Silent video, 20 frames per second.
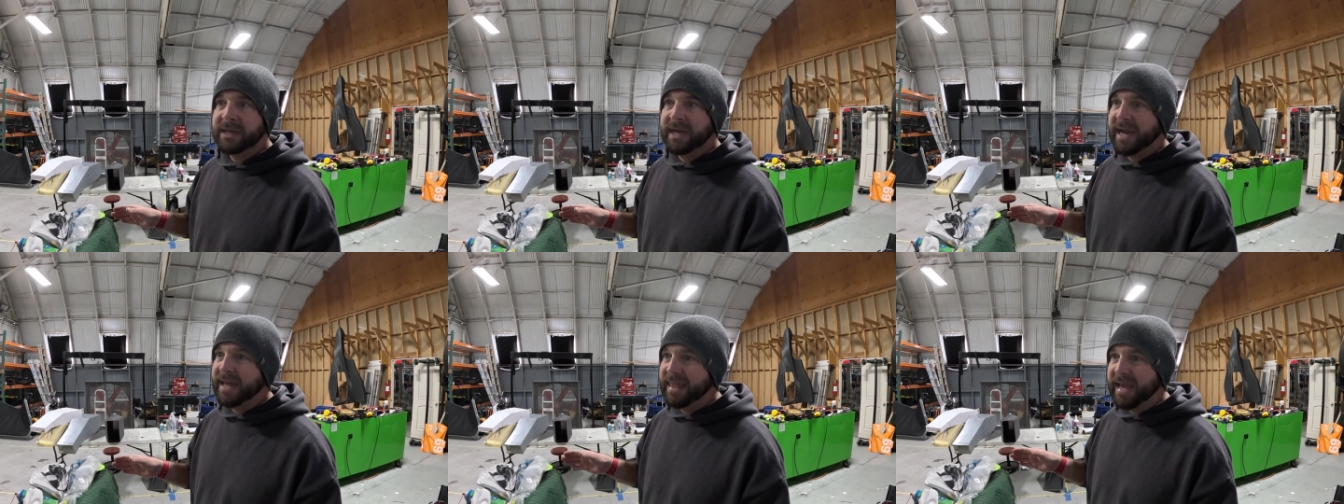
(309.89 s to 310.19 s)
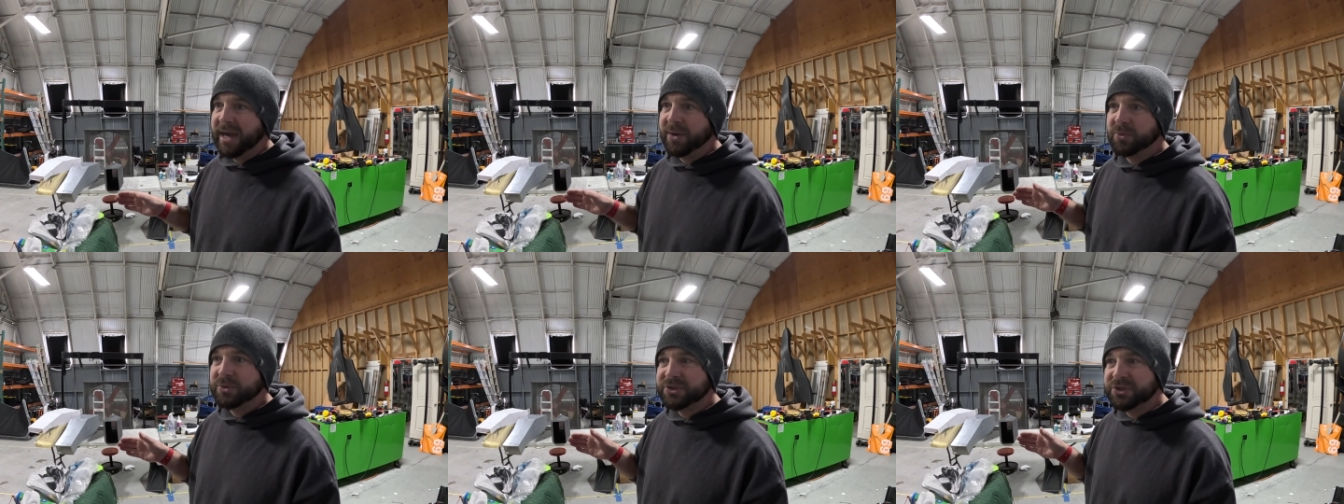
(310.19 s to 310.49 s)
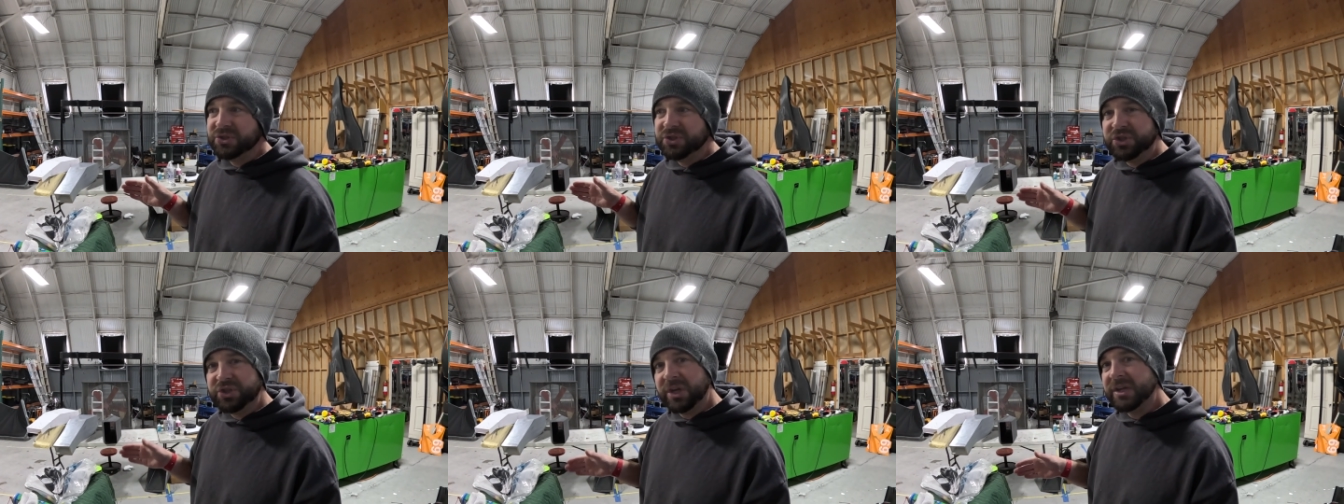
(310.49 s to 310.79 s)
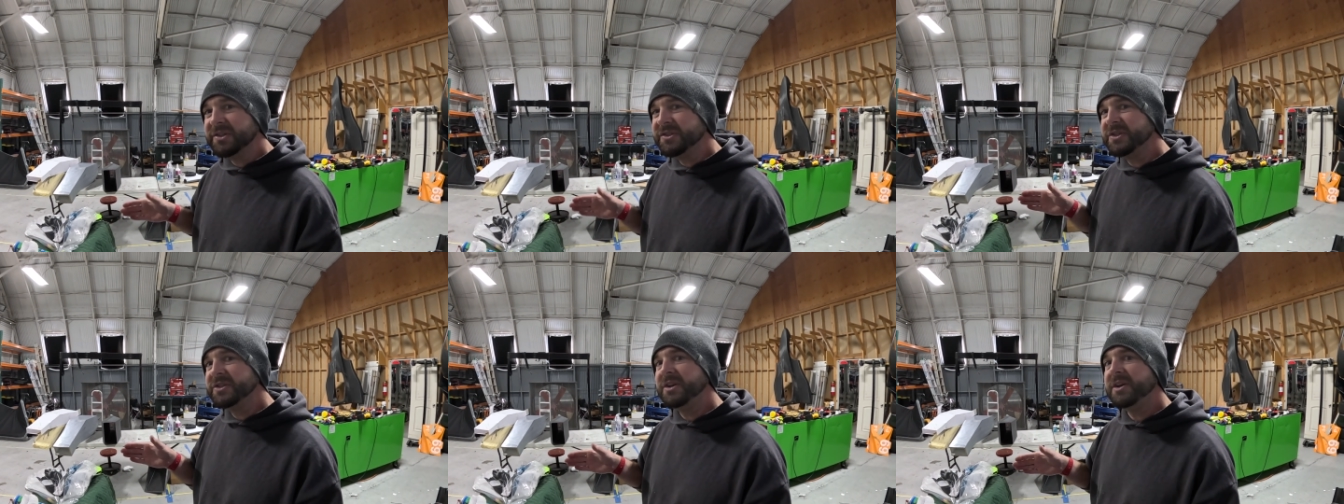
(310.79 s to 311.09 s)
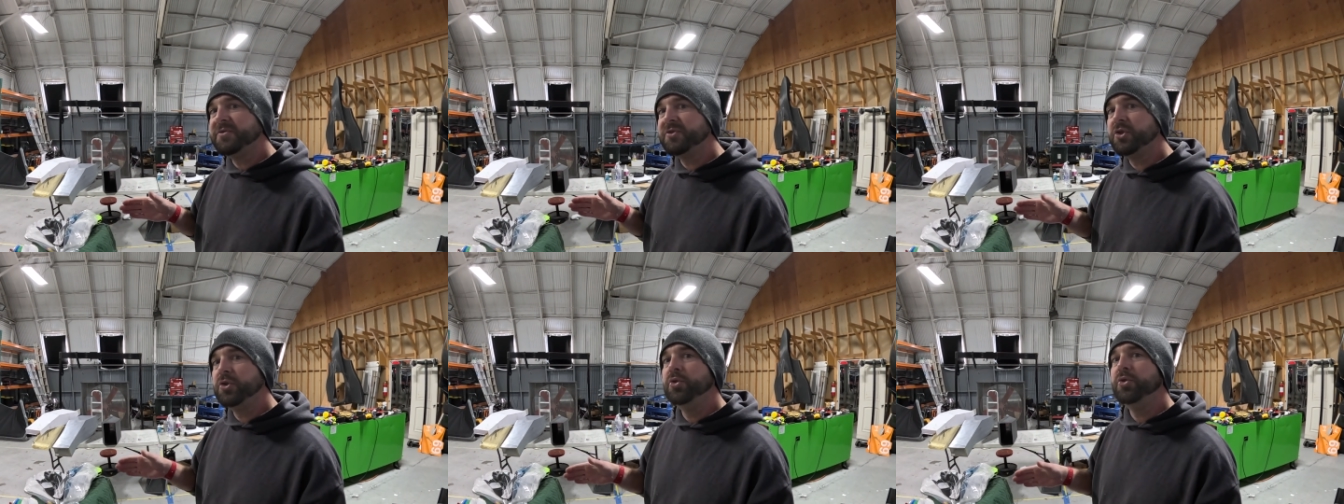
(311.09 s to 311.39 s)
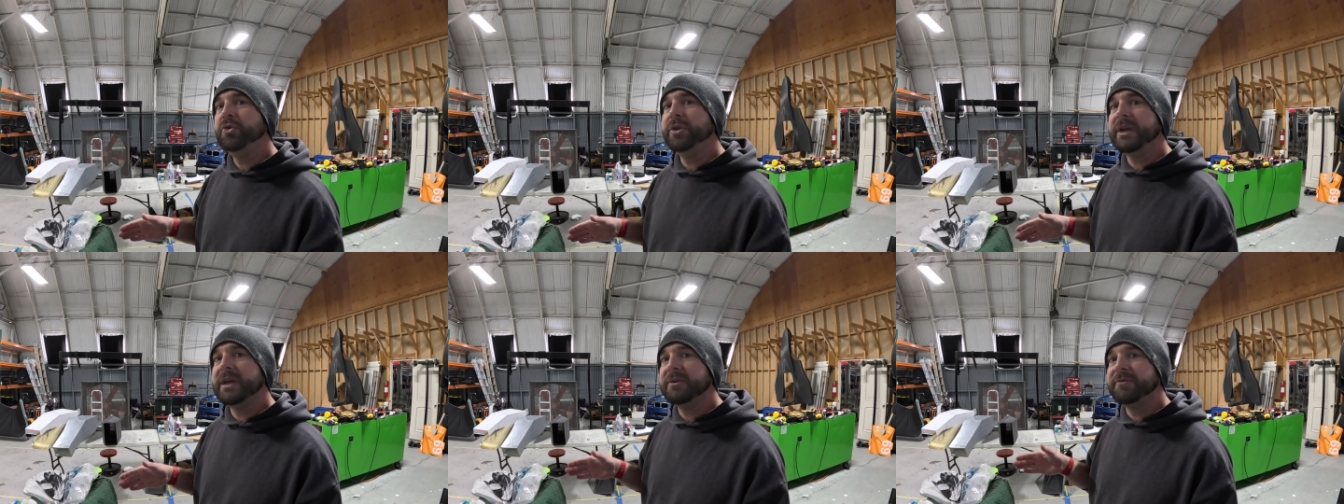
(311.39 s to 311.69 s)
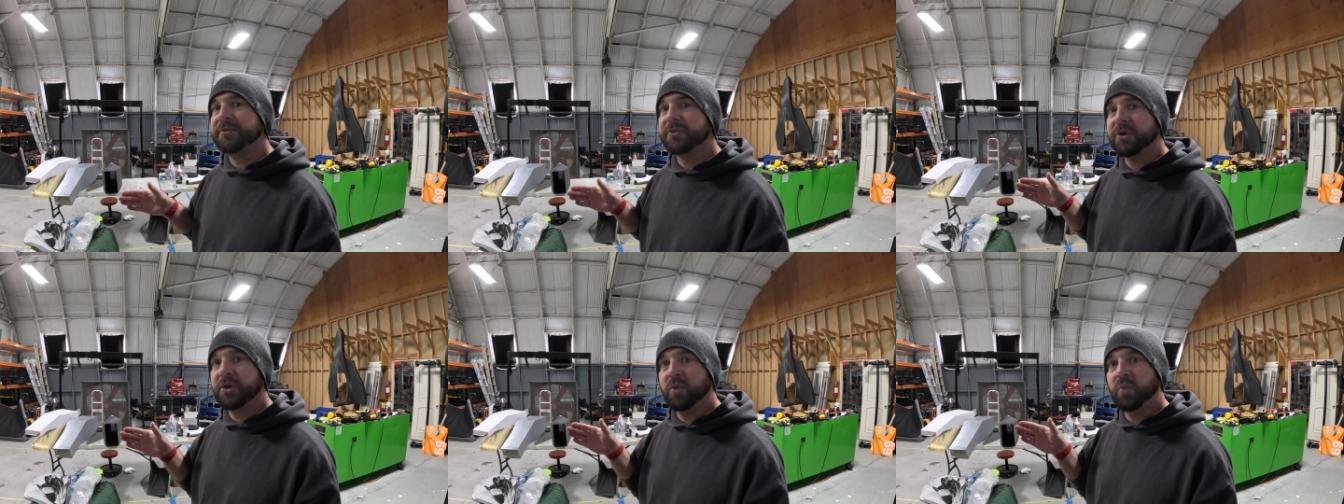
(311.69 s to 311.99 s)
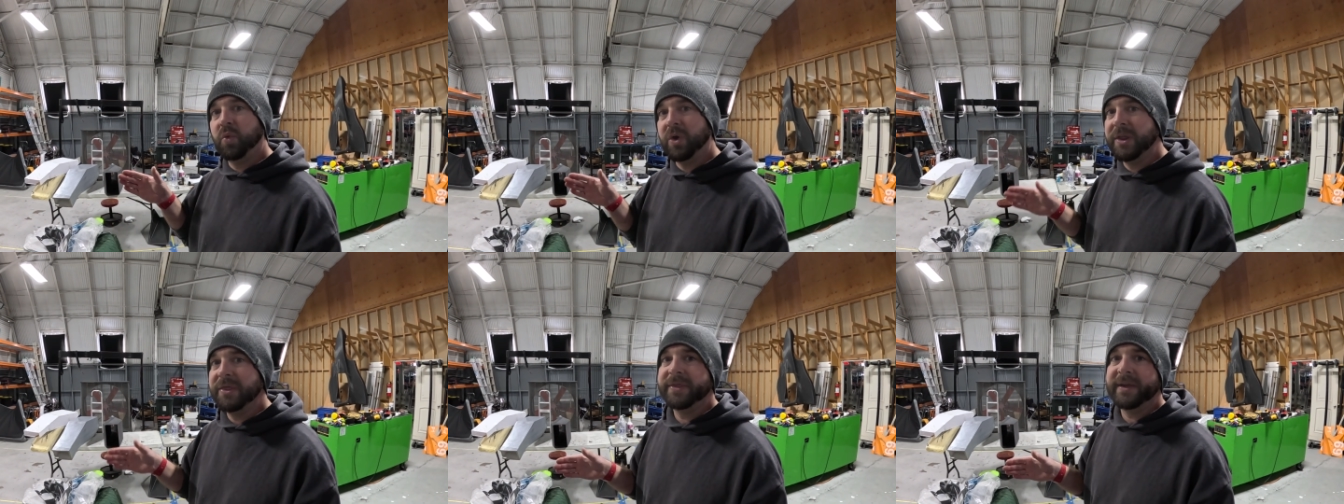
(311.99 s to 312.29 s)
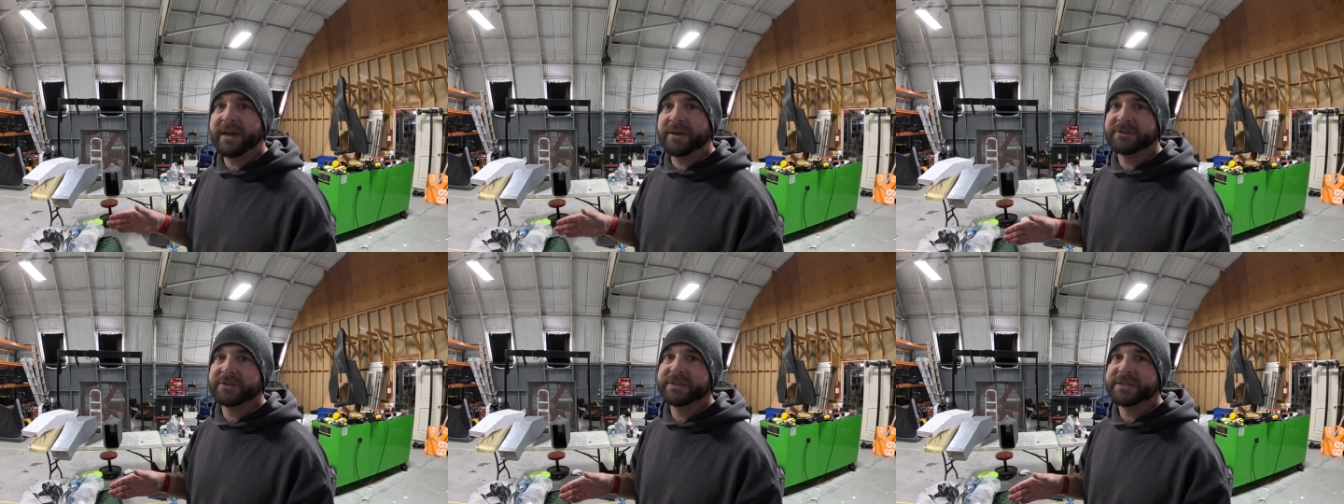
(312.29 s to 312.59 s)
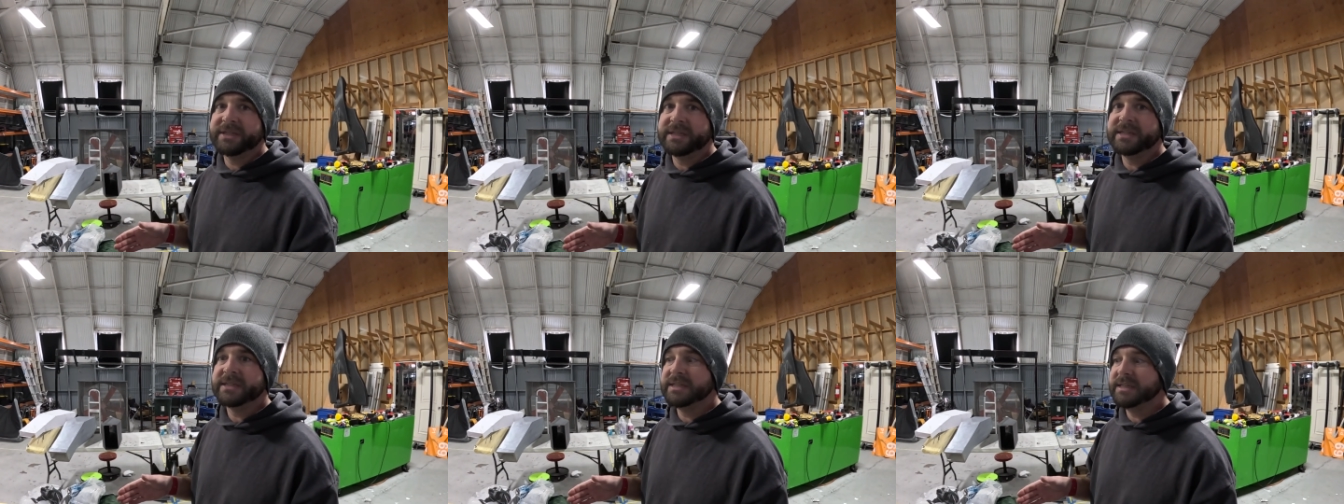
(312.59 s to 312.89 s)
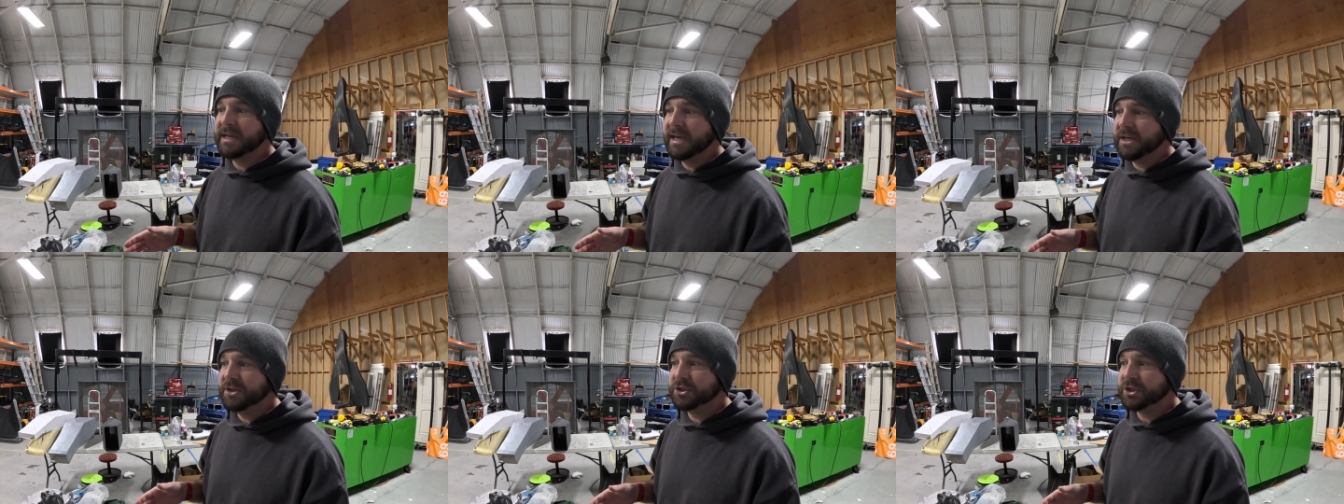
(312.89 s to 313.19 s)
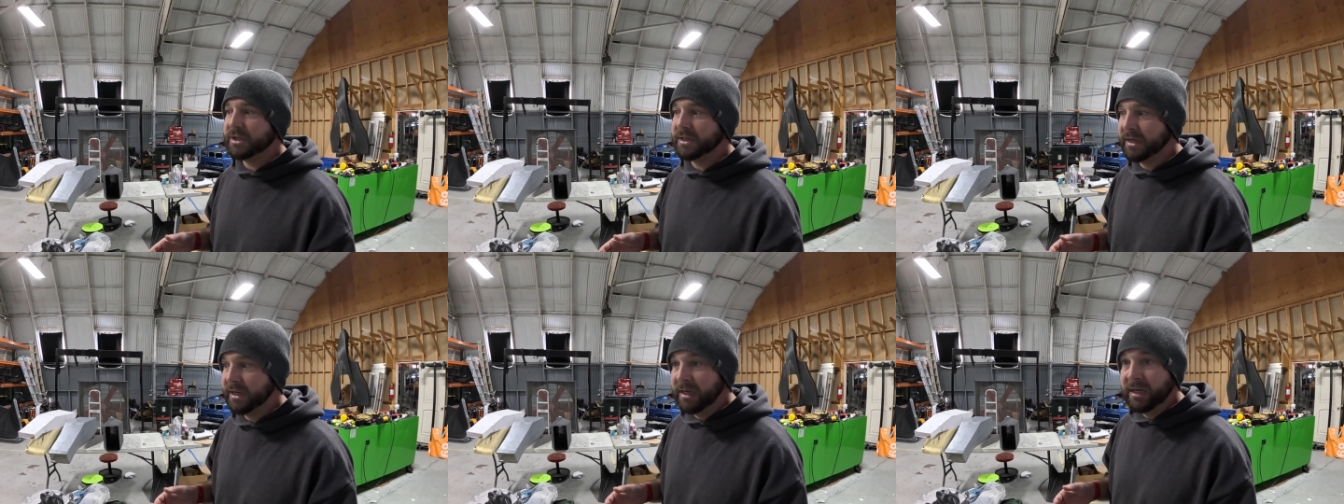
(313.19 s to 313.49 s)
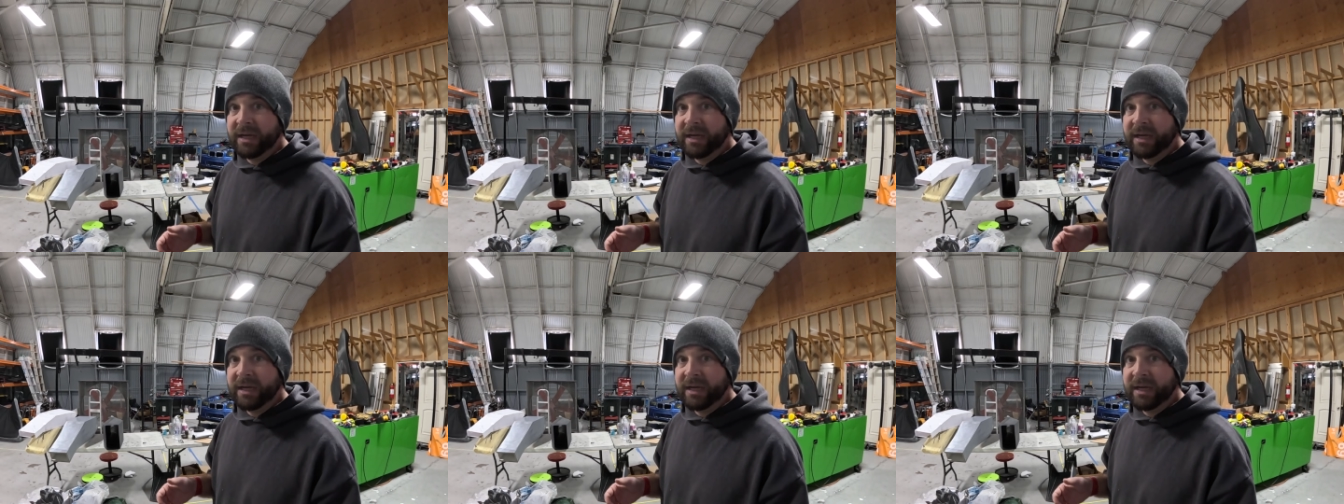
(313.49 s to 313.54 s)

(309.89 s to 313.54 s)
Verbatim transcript: And that was just enough cooling for a 1000cc engine.